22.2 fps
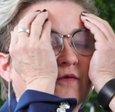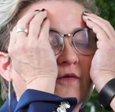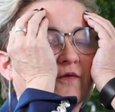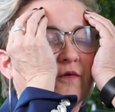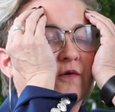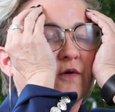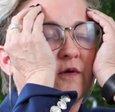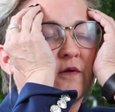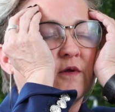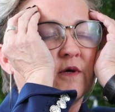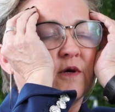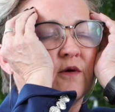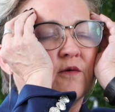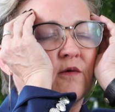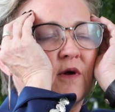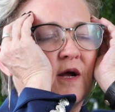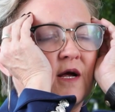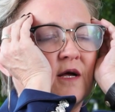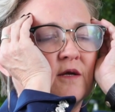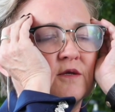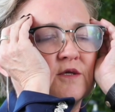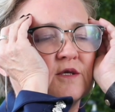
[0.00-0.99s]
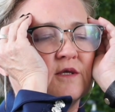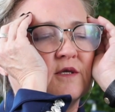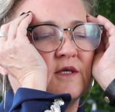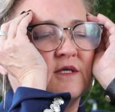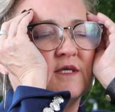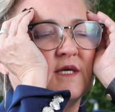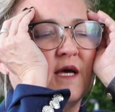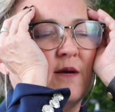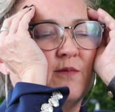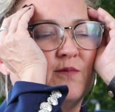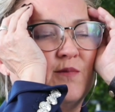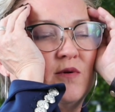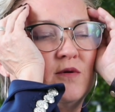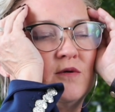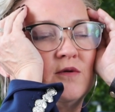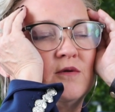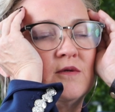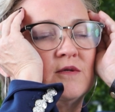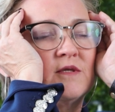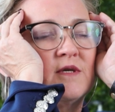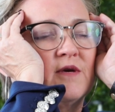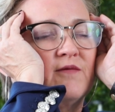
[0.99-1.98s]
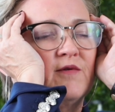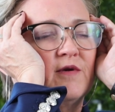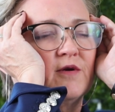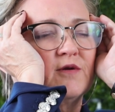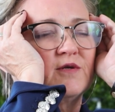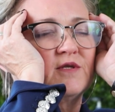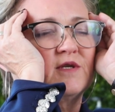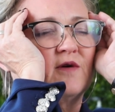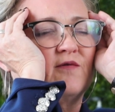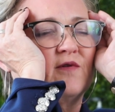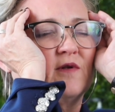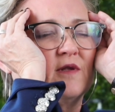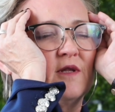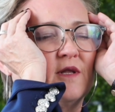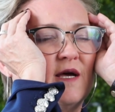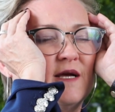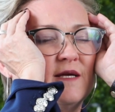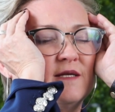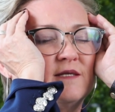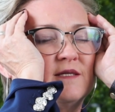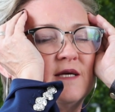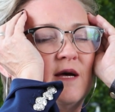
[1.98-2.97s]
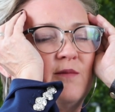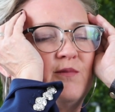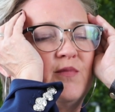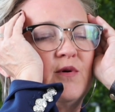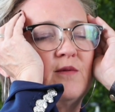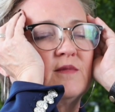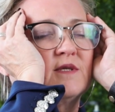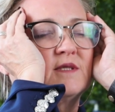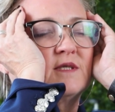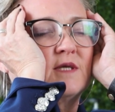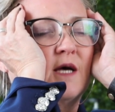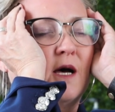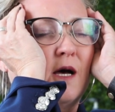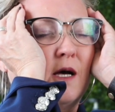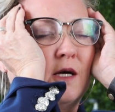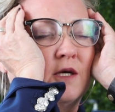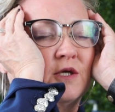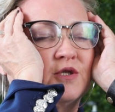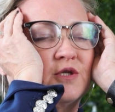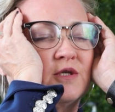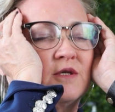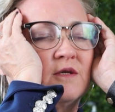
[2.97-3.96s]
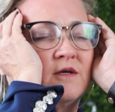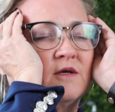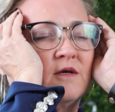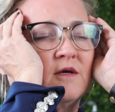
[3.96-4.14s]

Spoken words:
circling around to the temples, giving yourself a light temple massage.